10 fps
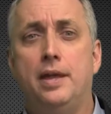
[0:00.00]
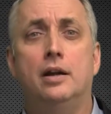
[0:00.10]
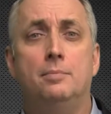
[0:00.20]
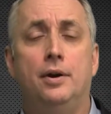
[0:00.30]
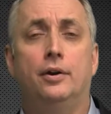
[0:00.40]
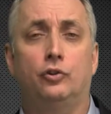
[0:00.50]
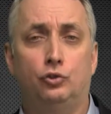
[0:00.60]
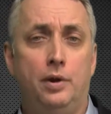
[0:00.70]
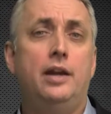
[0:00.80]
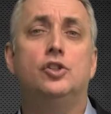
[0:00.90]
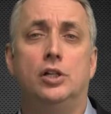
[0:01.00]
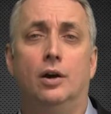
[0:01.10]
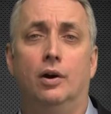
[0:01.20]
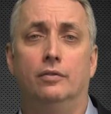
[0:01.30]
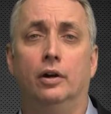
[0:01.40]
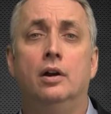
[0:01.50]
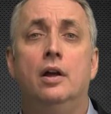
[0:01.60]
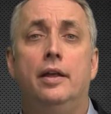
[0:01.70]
Made in America strategy, however,